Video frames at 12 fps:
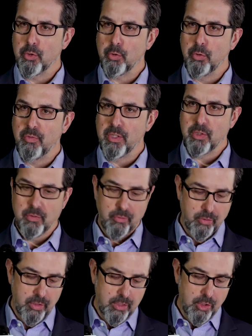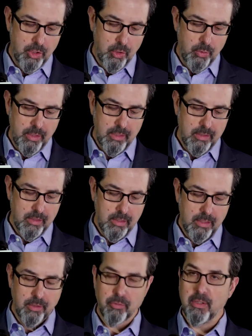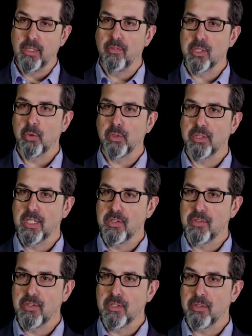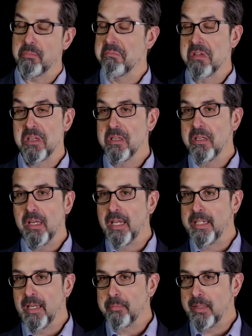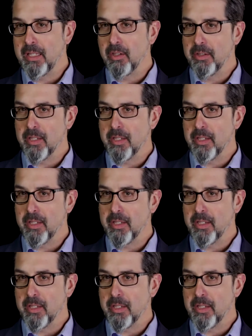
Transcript: with True Vision for the Ingenuity 3D visualization system. Any update